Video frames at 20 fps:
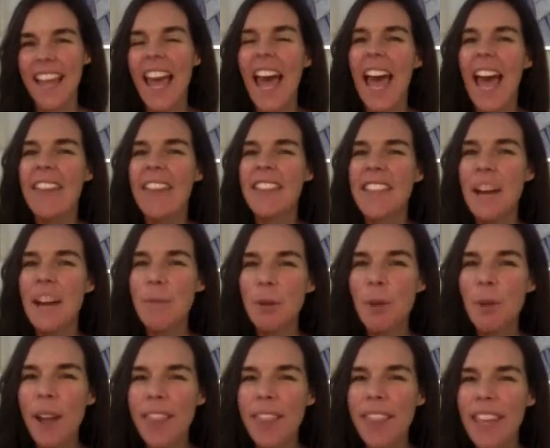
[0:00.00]
And the number
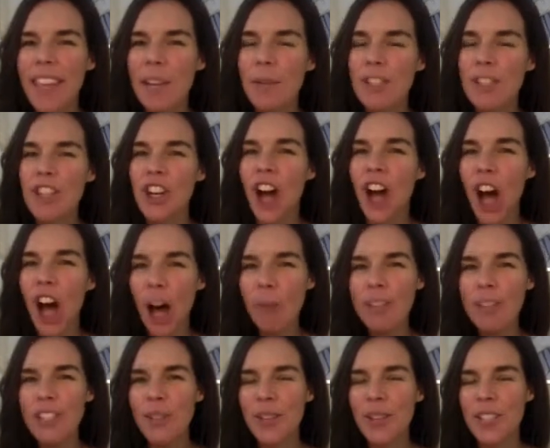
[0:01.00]
one thing we should all
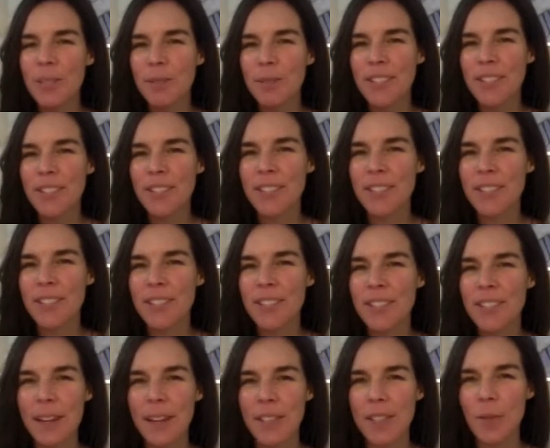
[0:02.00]
be doing to protect our
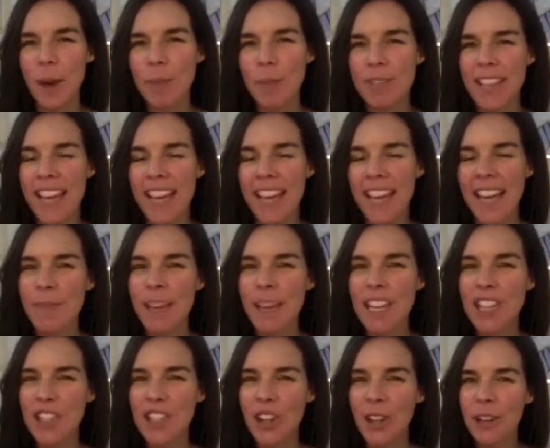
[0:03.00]
WordPress website is
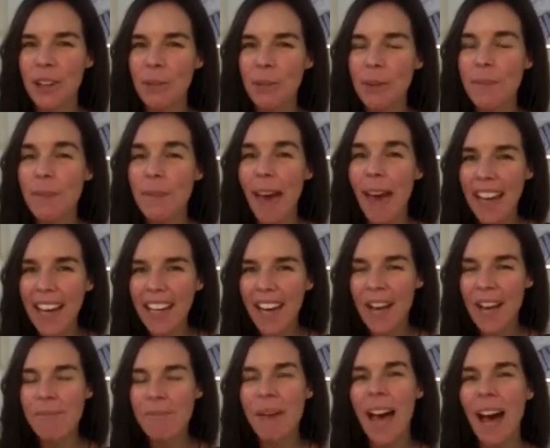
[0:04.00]
making sure that we back
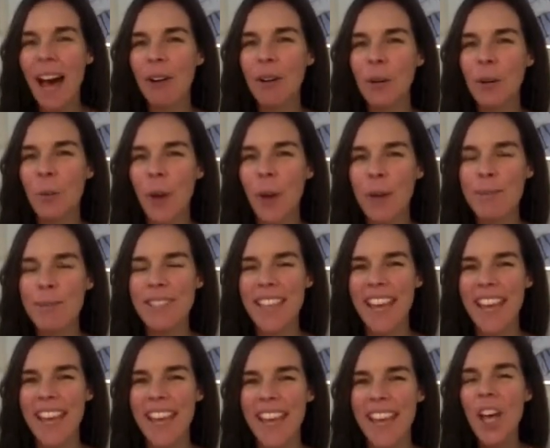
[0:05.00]
up our
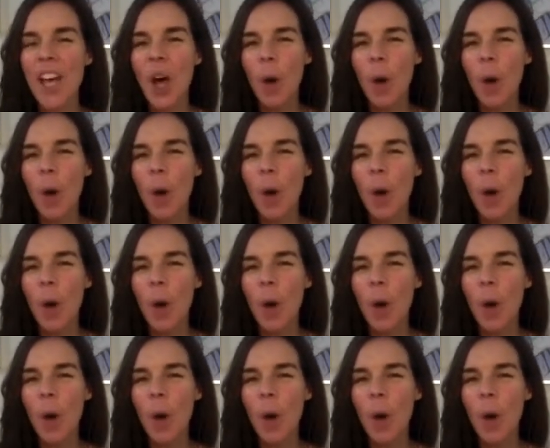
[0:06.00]
website.